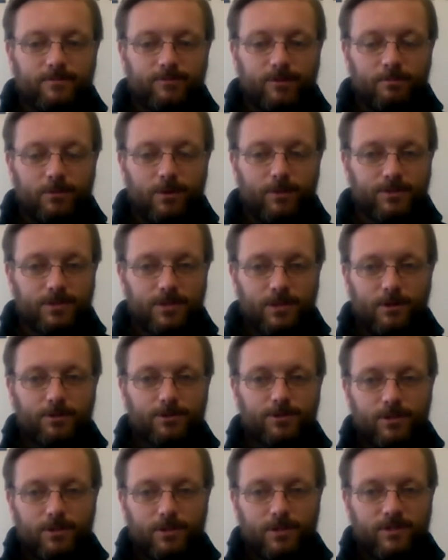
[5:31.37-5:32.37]
from Nova
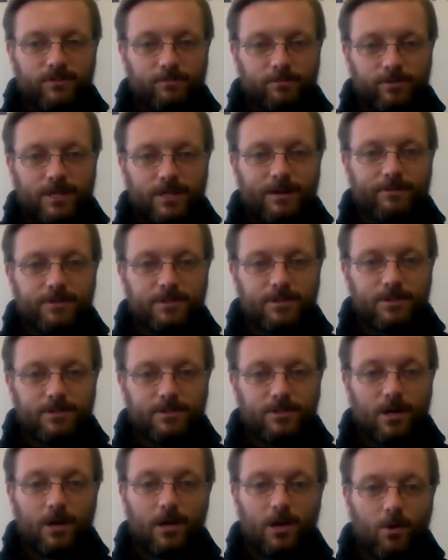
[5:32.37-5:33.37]
Scotia or different
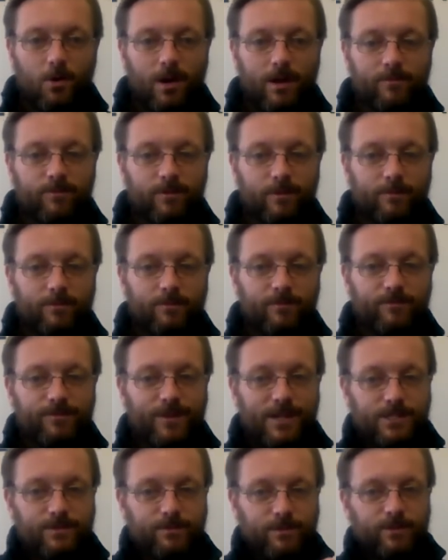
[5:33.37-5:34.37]
provinces are going from
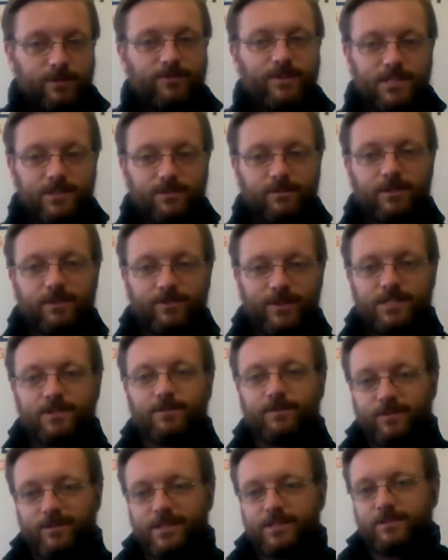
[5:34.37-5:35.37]
festival to festival to
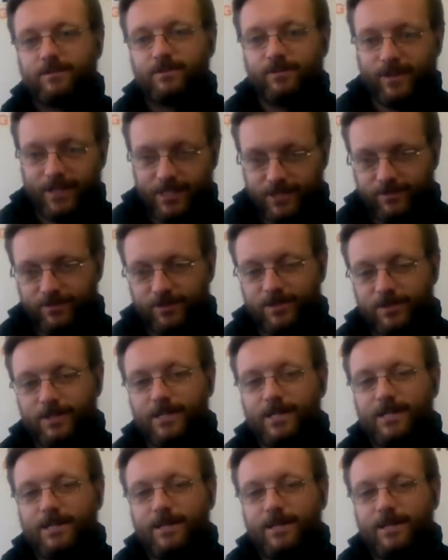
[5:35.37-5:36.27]
festival to festival to festival,